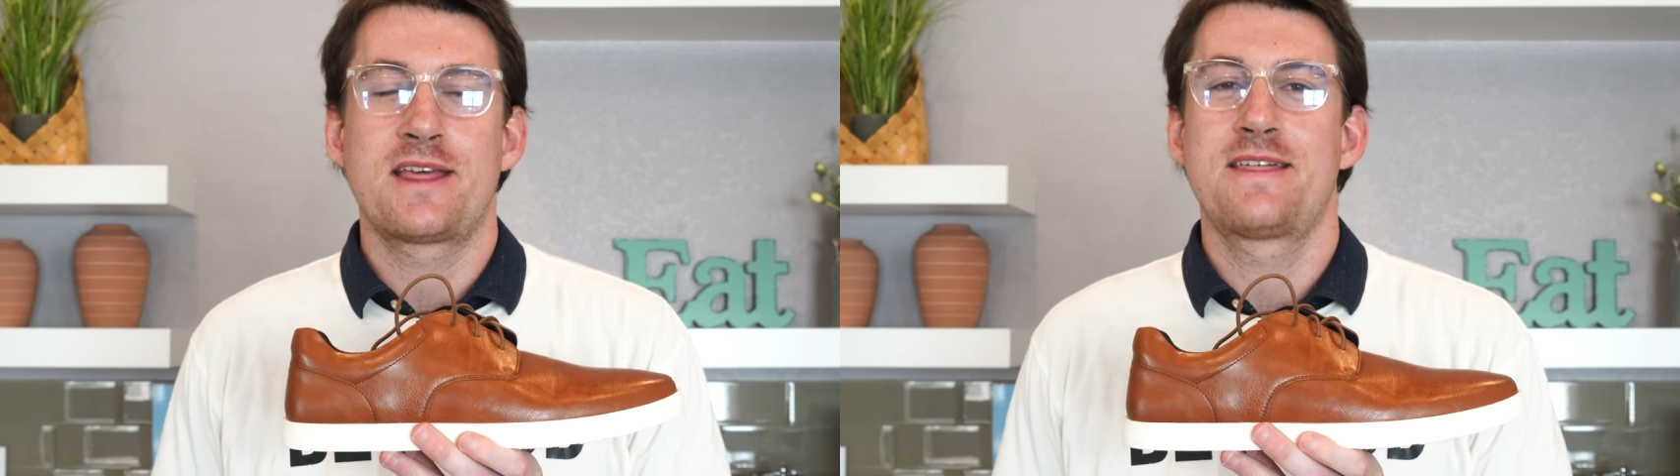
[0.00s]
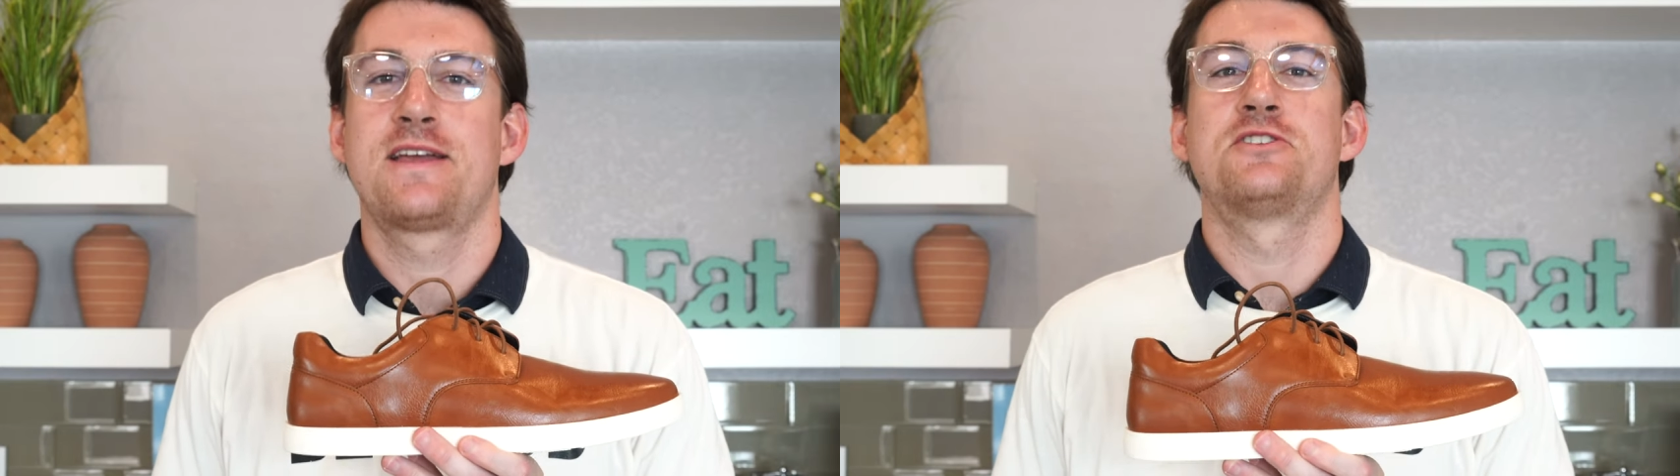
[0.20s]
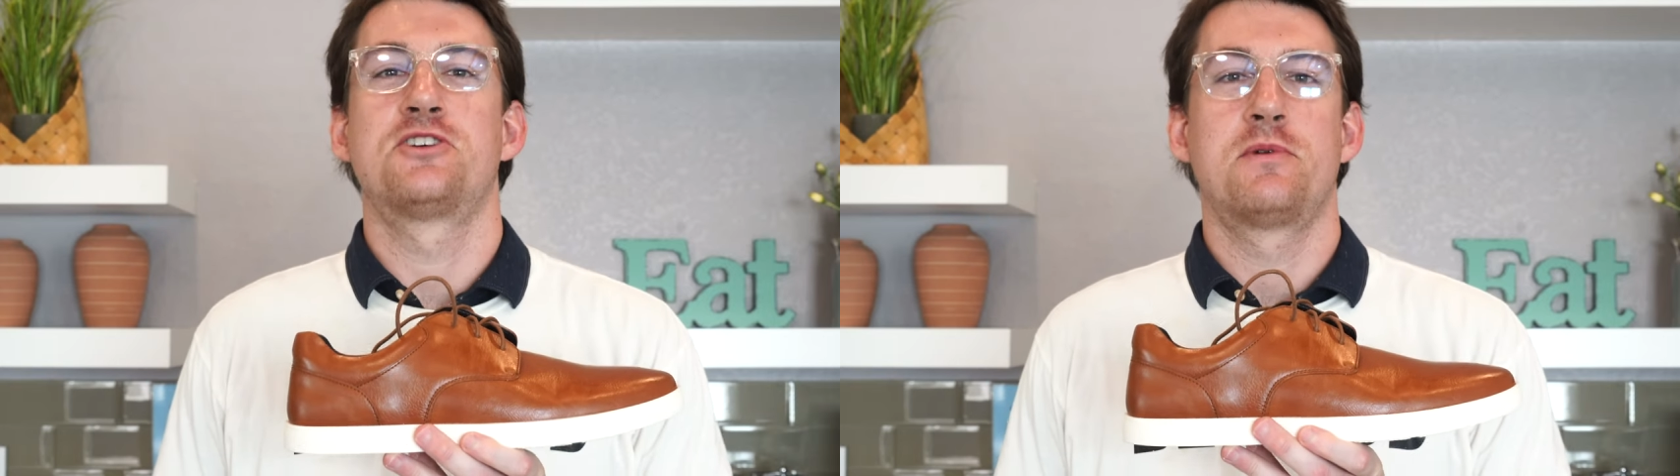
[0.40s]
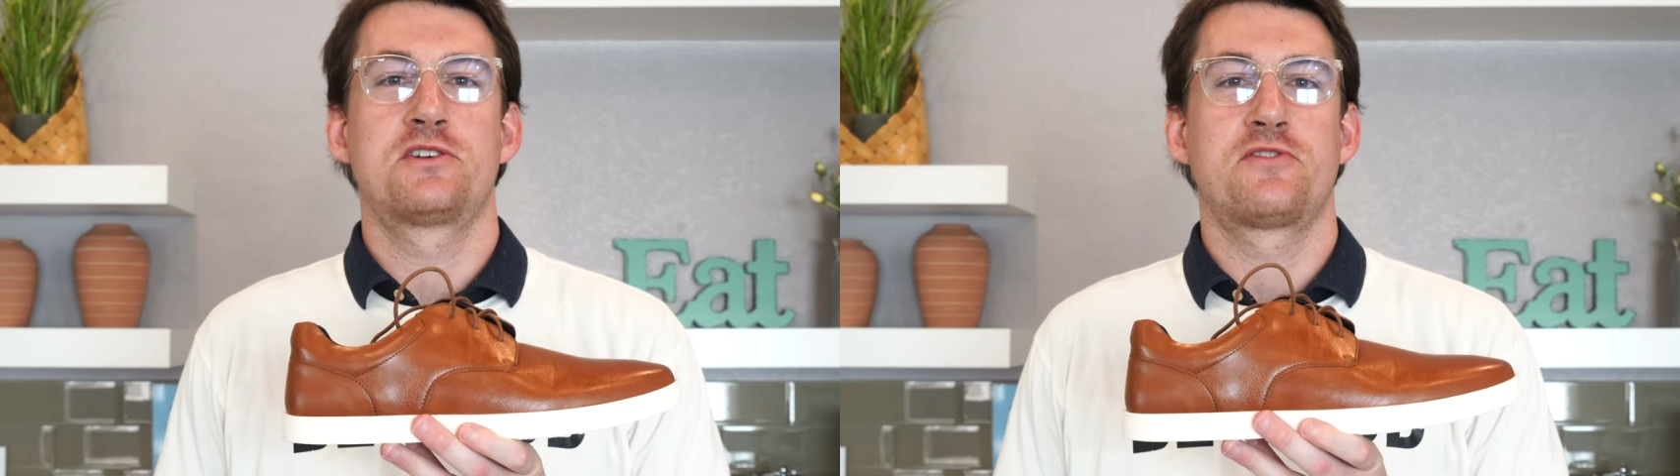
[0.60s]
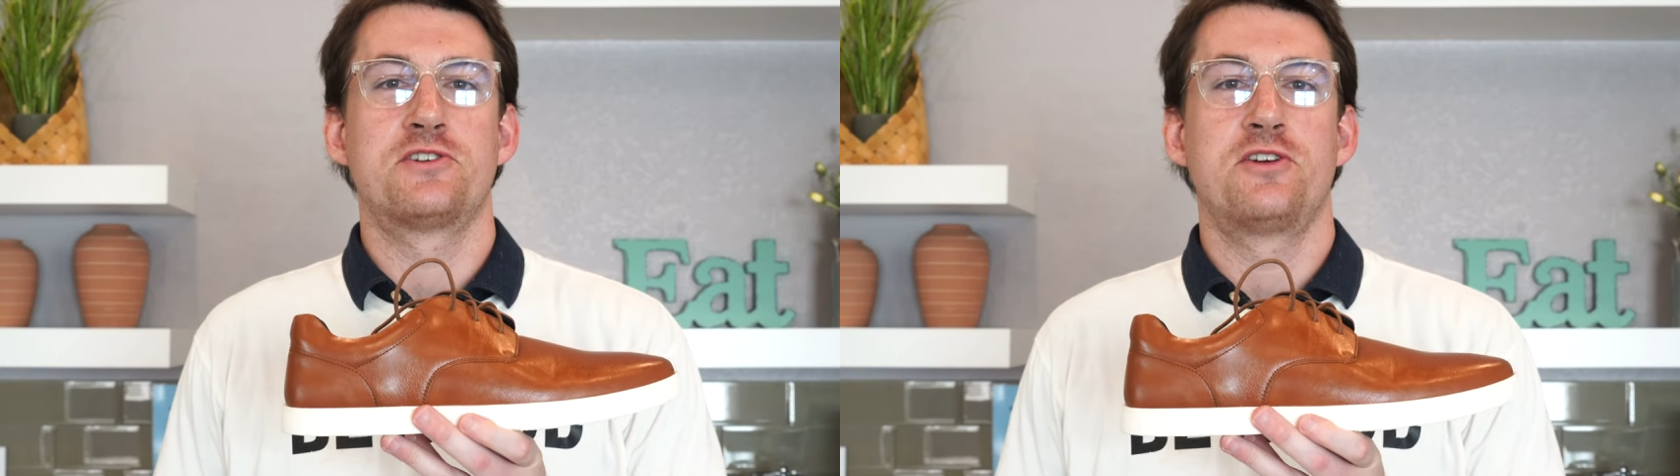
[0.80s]
Thank you so much
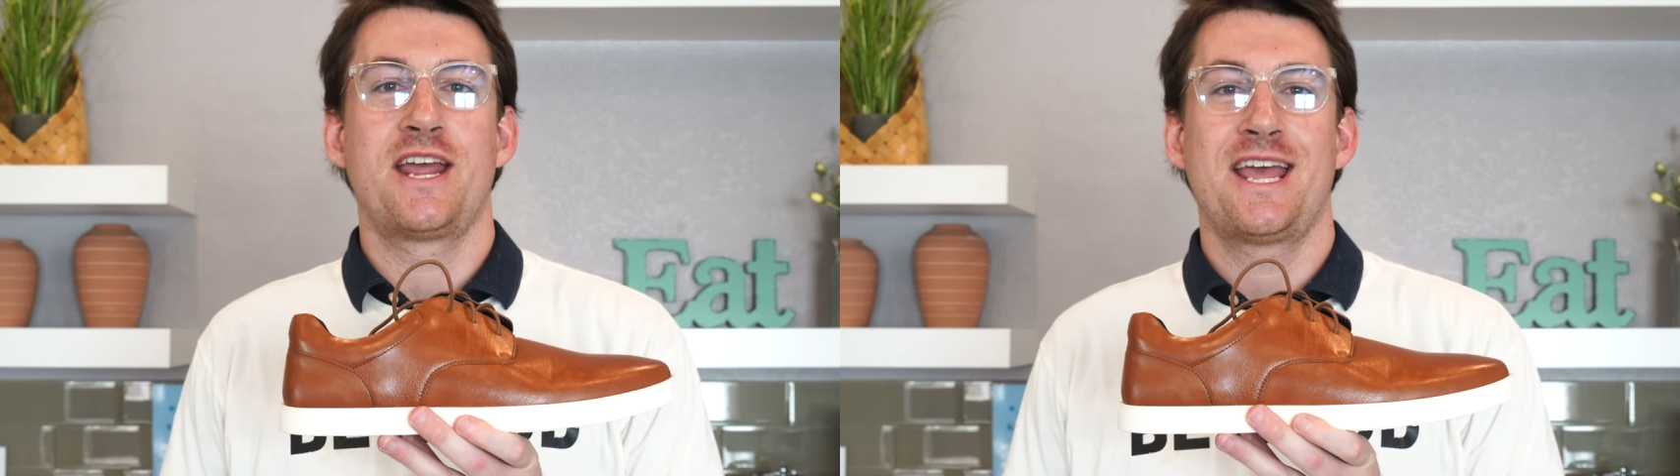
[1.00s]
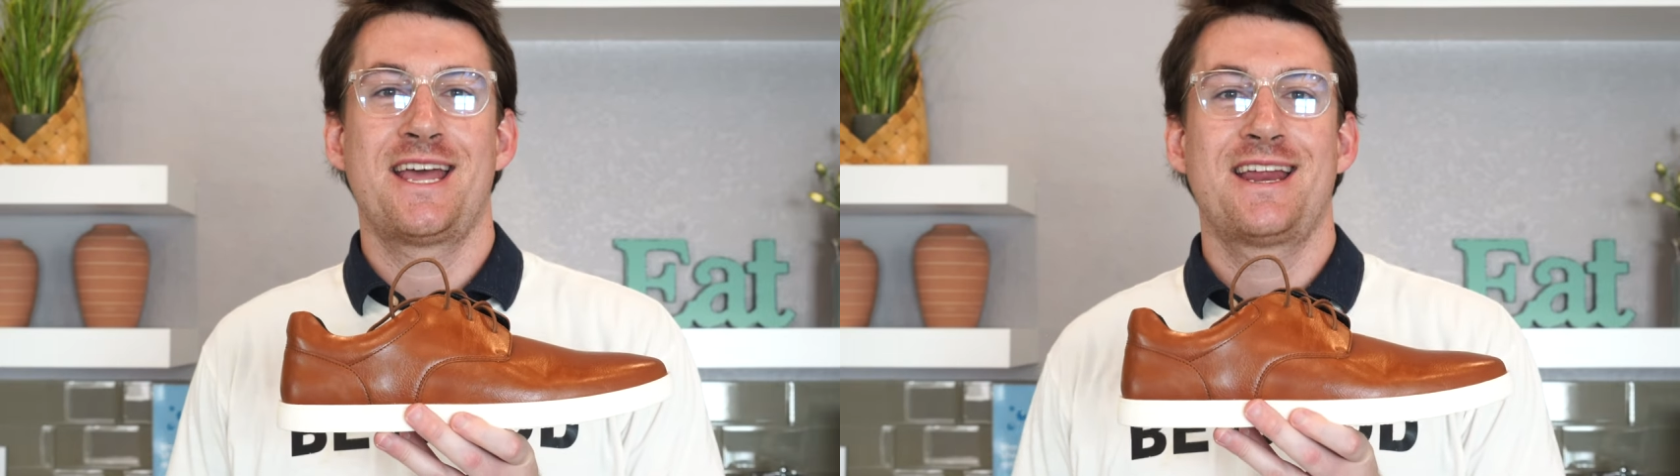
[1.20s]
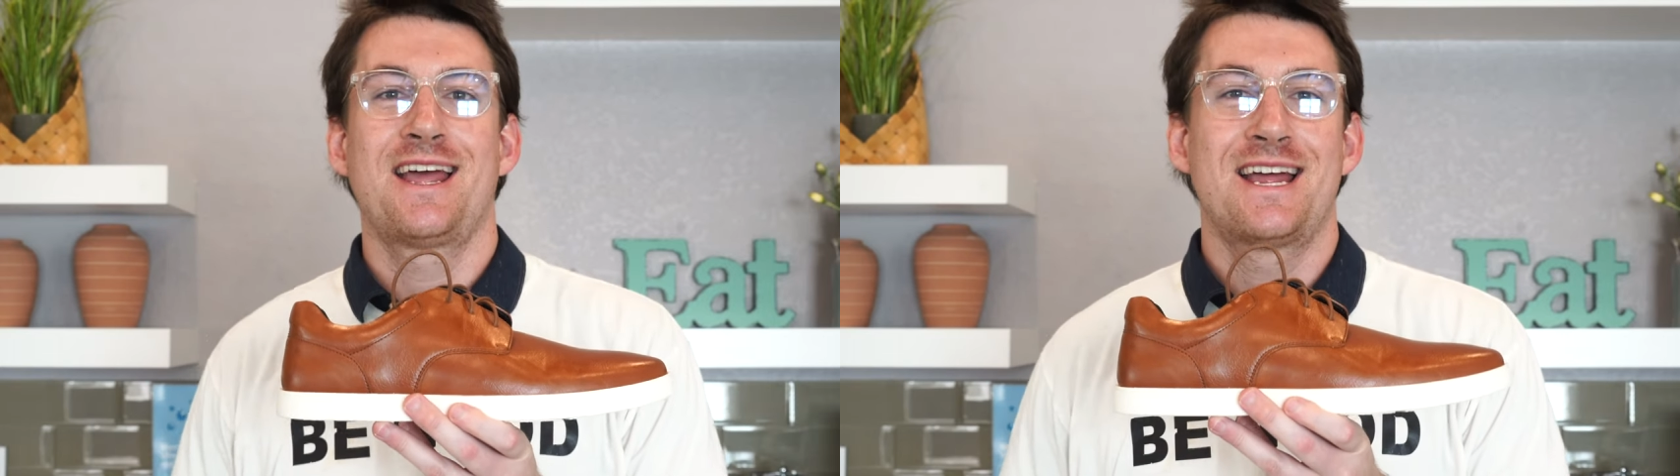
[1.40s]
for tuning in.